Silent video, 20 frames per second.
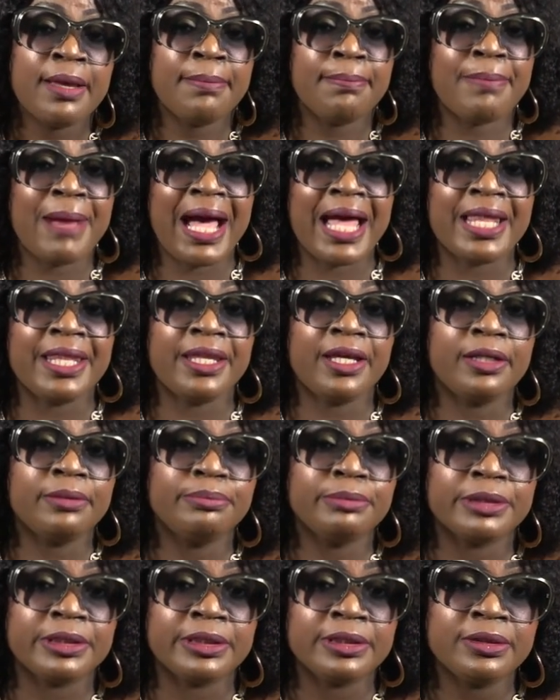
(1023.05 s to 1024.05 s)
My
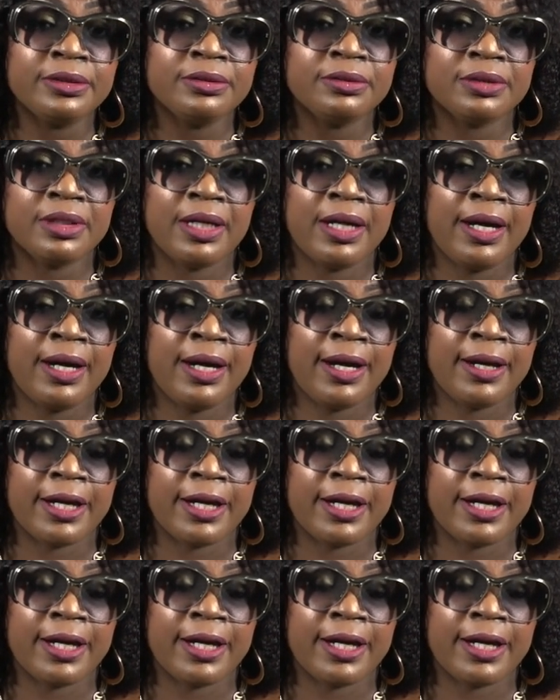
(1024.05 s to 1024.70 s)
number, uh,